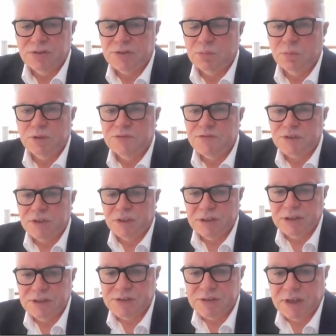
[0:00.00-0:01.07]
And we've
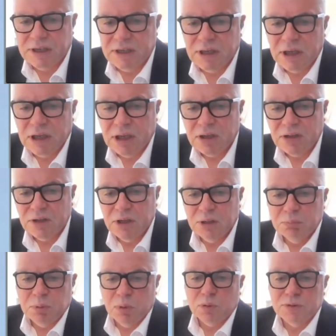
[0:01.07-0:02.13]
certainly seen the
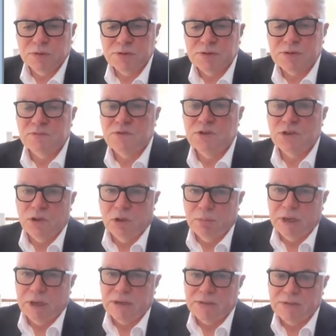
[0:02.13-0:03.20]
importance of
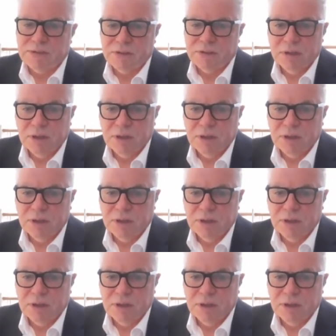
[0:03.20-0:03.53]
genomics,